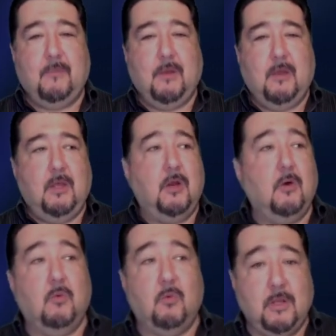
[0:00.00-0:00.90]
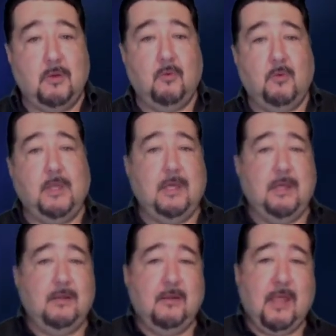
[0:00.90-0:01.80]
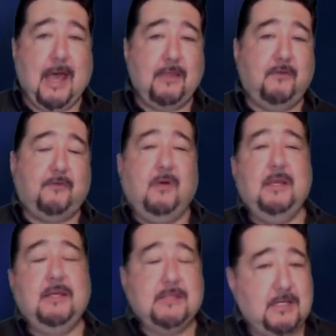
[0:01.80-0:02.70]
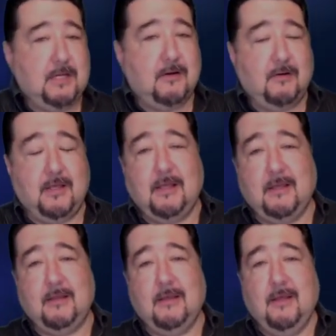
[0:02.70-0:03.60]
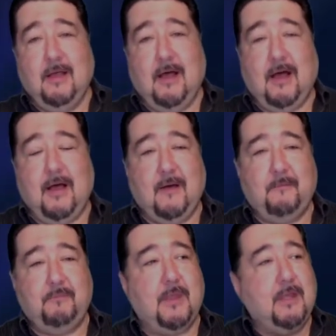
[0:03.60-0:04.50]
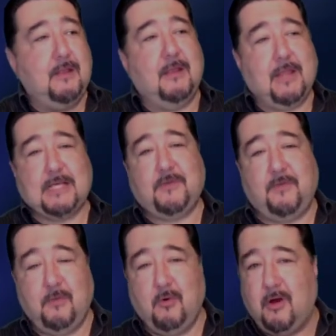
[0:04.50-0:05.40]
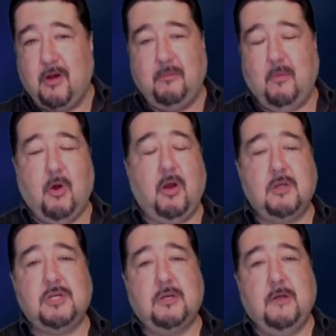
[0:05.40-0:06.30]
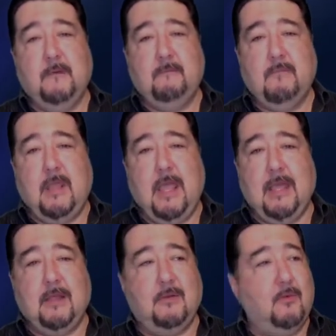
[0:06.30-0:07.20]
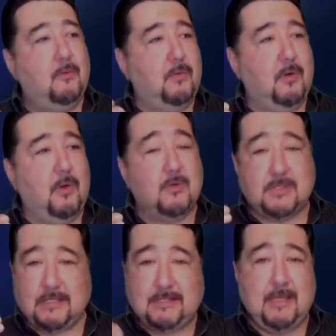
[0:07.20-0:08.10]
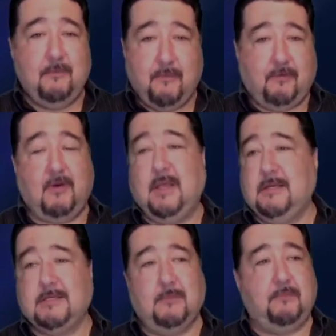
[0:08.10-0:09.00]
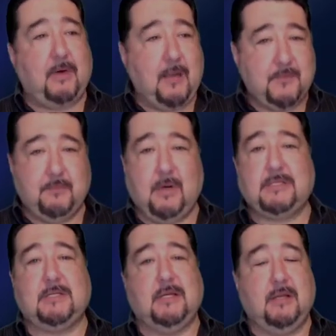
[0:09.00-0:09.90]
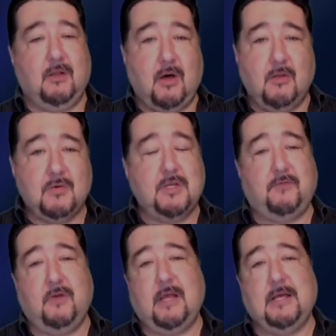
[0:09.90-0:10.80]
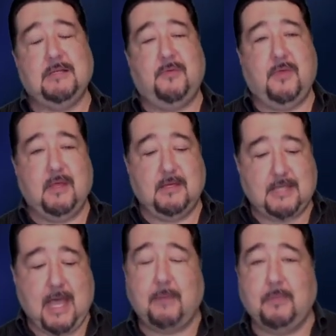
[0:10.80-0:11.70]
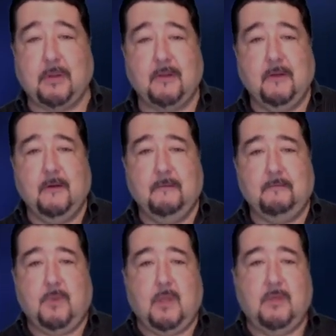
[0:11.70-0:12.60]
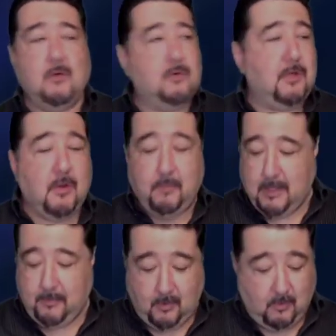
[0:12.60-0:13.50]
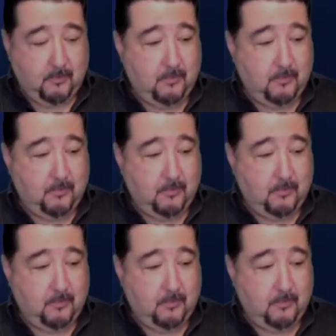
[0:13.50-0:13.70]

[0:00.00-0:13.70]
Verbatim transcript: You know, when we had the freeze here in uh, in last February, March, and it was a deep freeze and pipes busted and all those different kinds of things happened. Though, you know, people